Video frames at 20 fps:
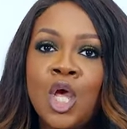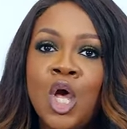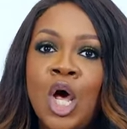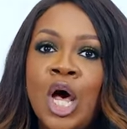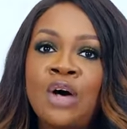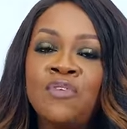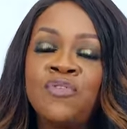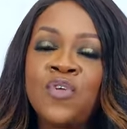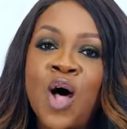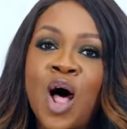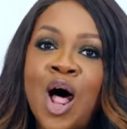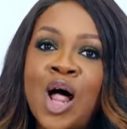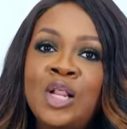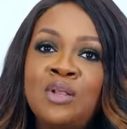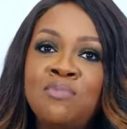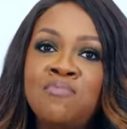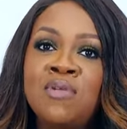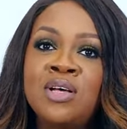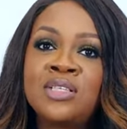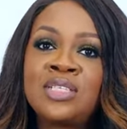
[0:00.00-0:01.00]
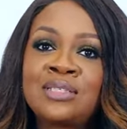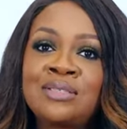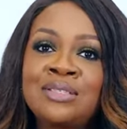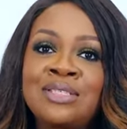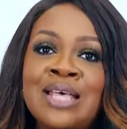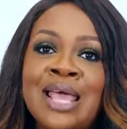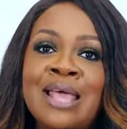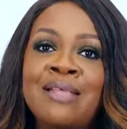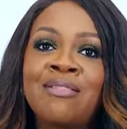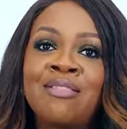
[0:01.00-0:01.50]
of almost
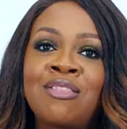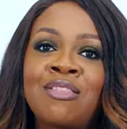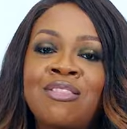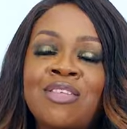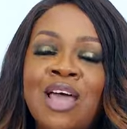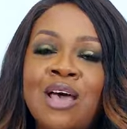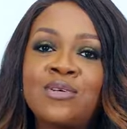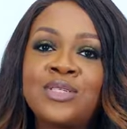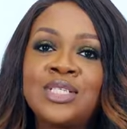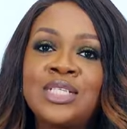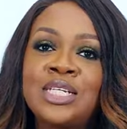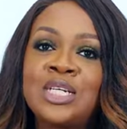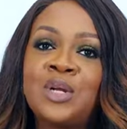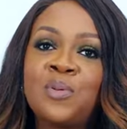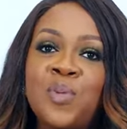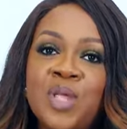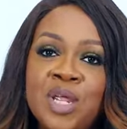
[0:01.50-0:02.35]
10,000